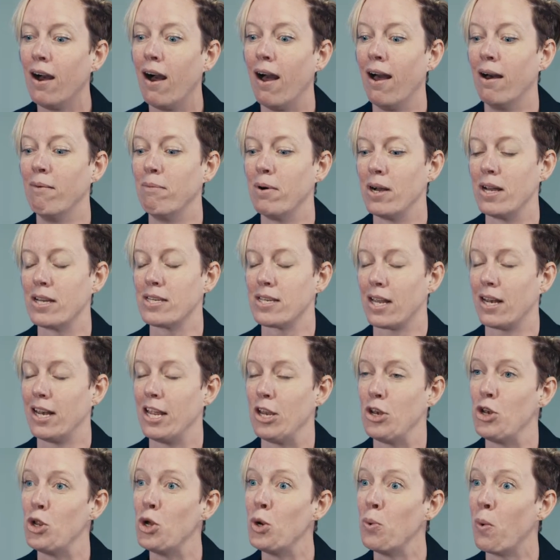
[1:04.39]
Um, I
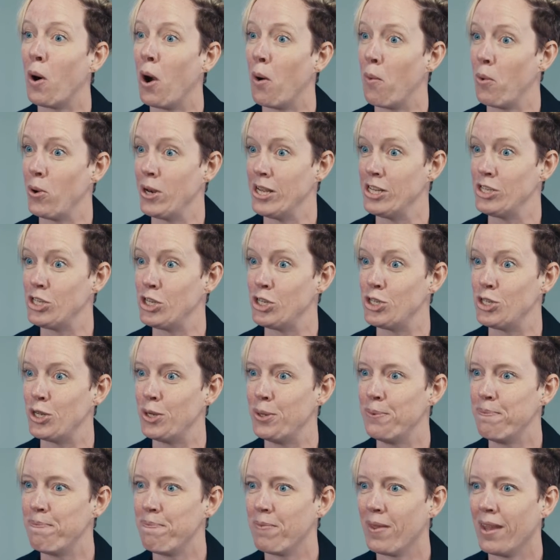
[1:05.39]
suddenly knew what I wanted to
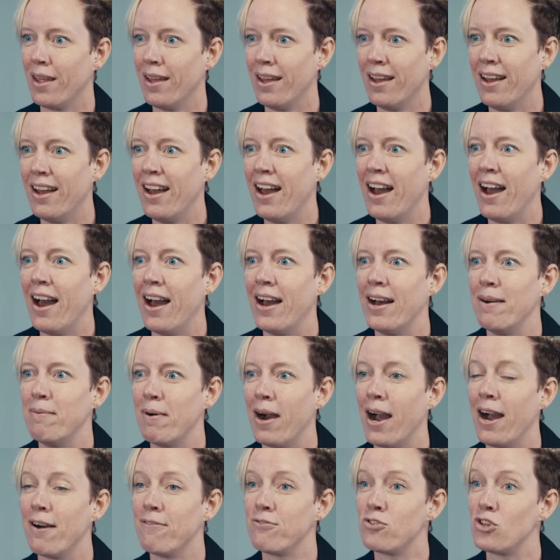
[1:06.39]
do. Um,
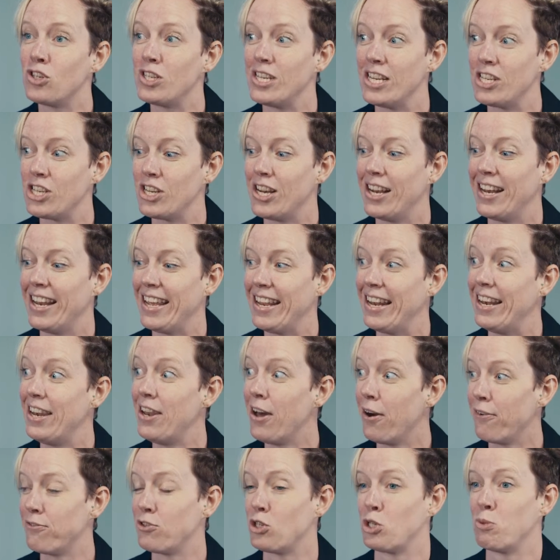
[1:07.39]
I have traditionally
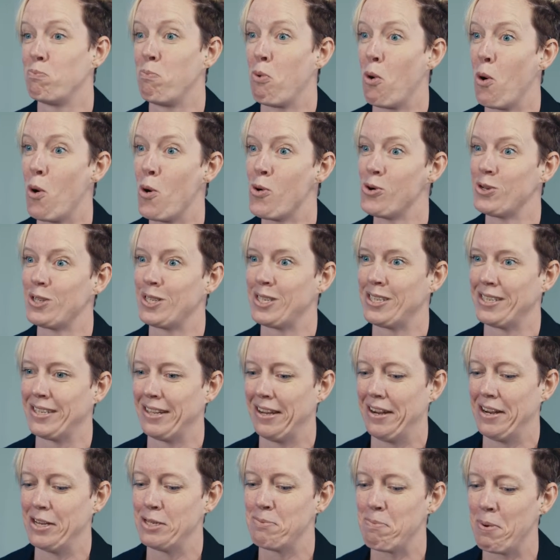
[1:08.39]
loved sports.
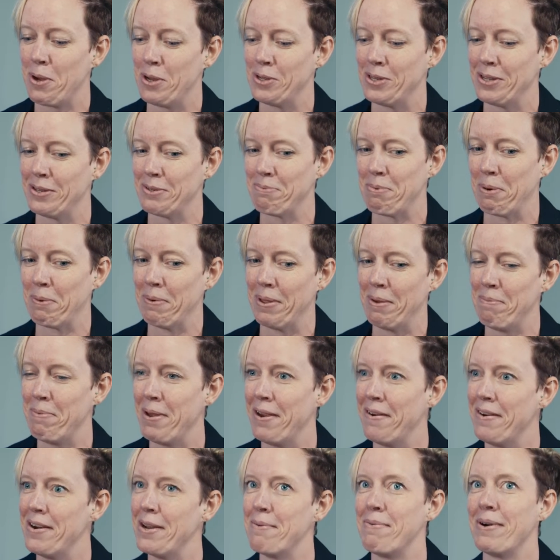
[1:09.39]
I suppose there was probably a
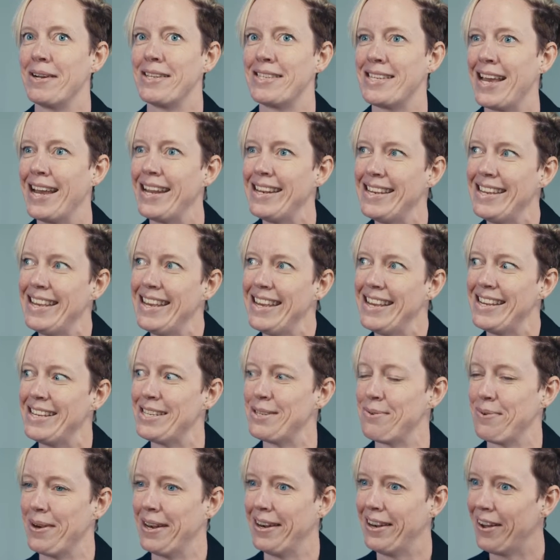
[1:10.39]
period of about ten
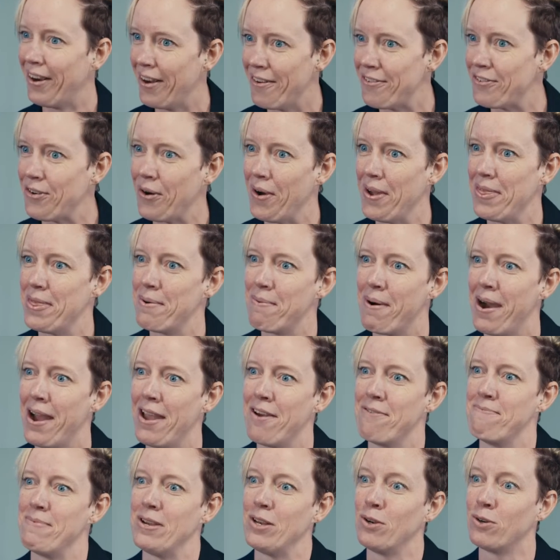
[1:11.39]
years when life got in the
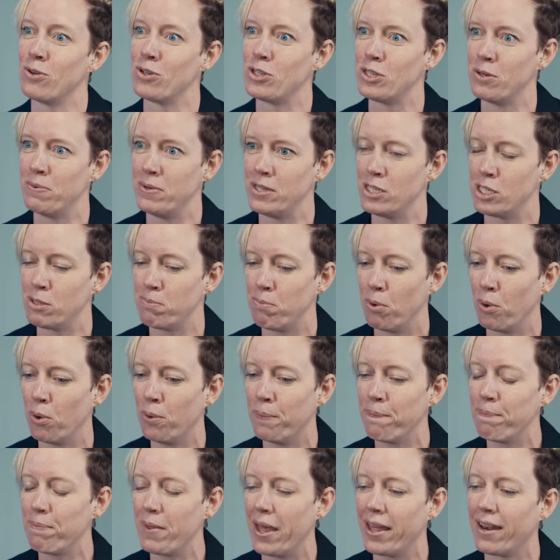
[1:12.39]
way of me not doing
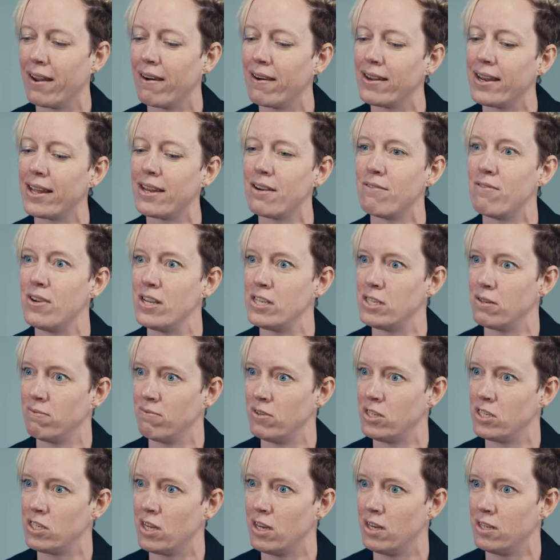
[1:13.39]
sport. And I'd had a recent
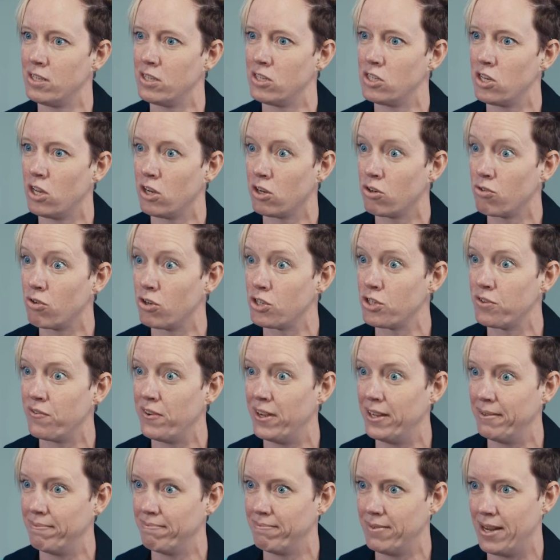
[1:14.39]
return to
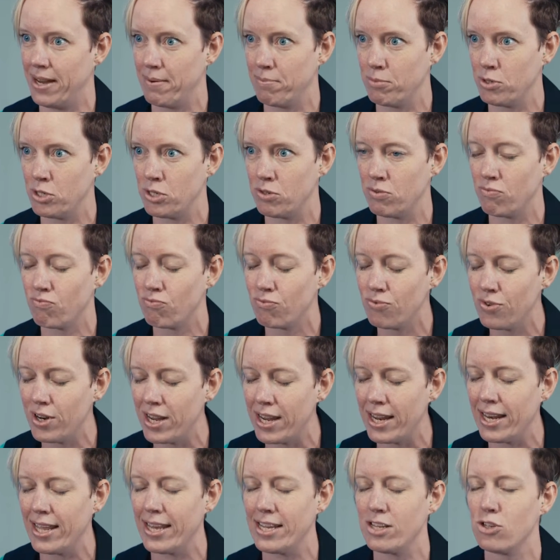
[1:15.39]
CrossFit and was
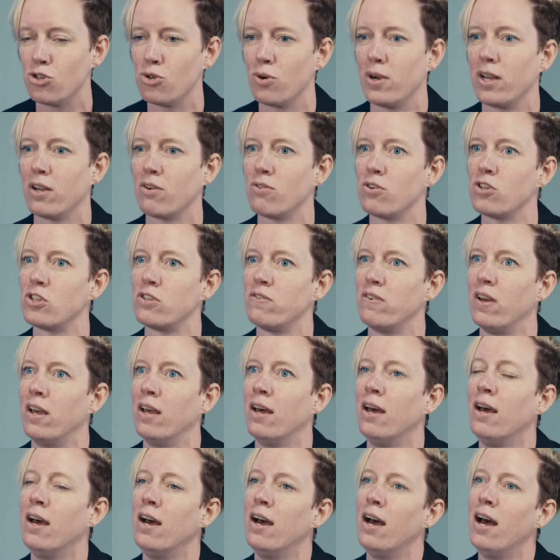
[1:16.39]
really enjoying CrossFit.